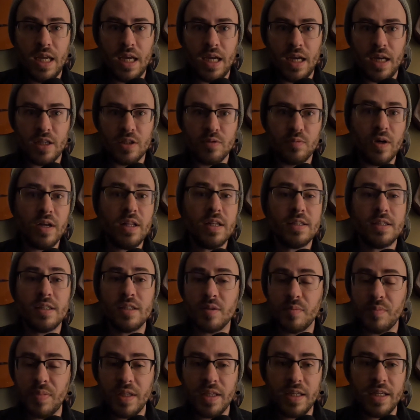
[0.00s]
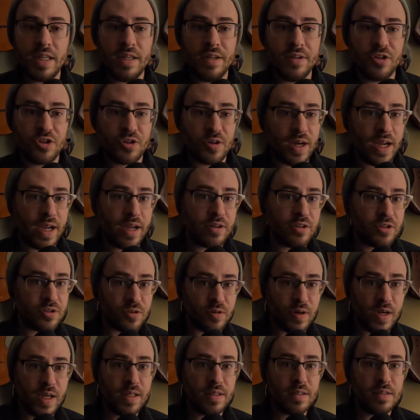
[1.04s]
as well as his ability to track
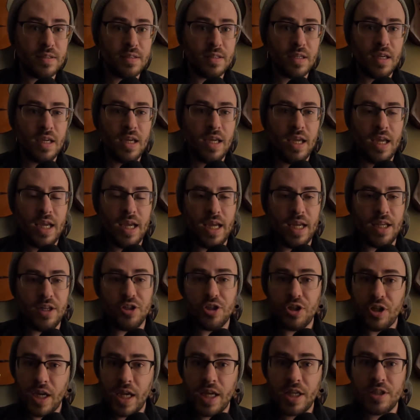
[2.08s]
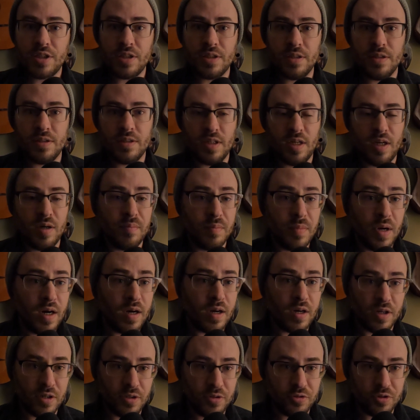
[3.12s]
trends and changes
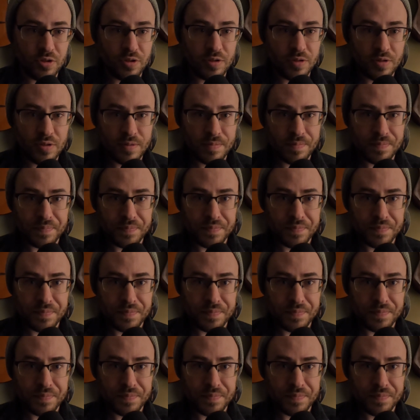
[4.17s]
among cultures.